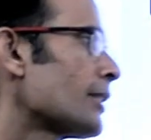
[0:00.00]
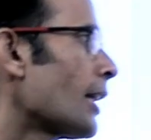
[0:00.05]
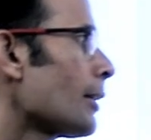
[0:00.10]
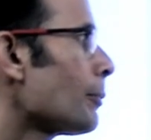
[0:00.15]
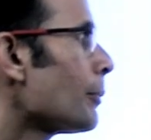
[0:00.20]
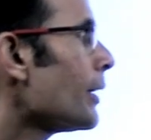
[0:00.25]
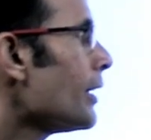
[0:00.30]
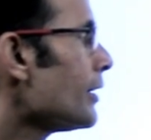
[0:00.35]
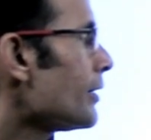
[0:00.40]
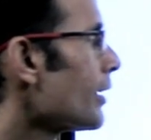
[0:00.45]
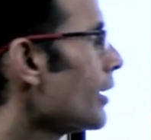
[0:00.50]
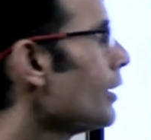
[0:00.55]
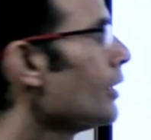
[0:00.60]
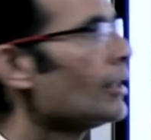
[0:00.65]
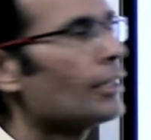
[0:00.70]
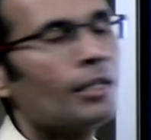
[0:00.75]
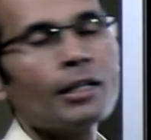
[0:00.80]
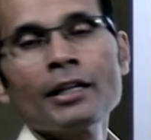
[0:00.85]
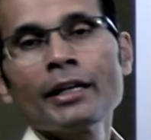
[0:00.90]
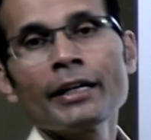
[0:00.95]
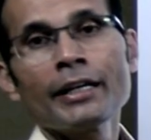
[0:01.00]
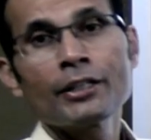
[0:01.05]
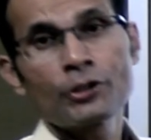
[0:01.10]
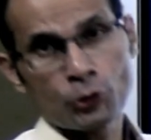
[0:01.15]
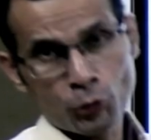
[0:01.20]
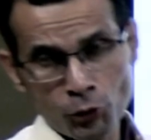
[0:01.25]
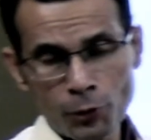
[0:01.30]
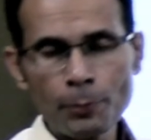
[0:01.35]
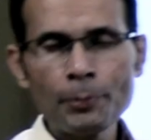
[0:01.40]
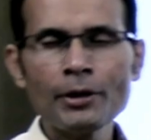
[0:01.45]
That means
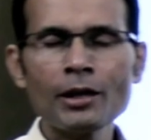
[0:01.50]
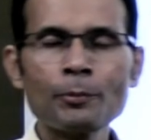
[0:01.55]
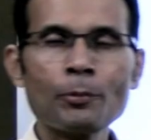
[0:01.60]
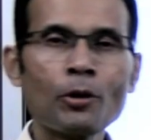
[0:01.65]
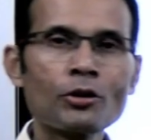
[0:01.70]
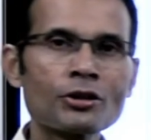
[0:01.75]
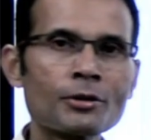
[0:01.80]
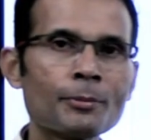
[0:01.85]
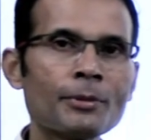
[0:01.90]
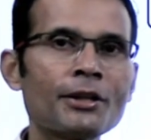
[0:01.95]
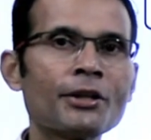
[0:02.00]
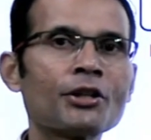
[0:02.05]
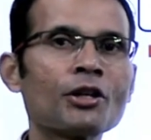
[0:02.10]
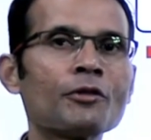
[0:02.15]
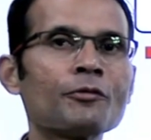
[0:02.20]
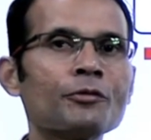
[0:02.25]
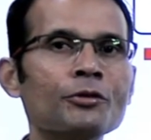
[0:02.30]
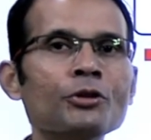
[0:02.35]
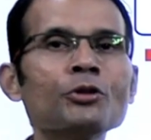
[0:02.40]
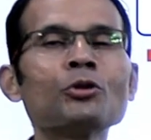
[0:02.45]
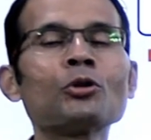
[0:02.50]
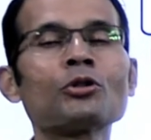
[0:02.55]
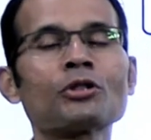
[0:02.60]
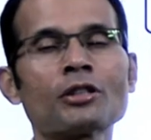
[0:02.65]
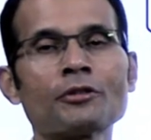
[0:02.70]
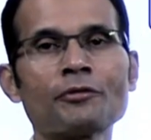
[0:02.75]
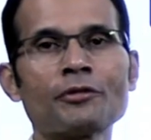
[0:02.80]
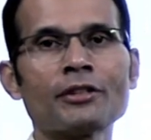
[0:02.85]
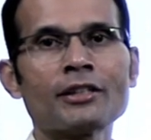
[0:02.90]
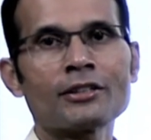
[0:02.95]
it could be a possibility of
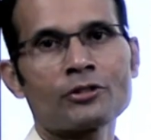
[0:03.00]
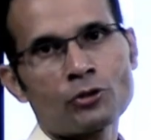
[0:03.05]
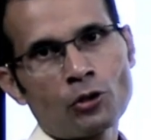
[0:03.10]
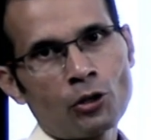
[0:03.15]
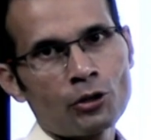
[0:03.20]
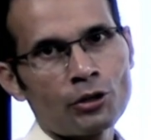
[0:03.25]
neurosyphilis.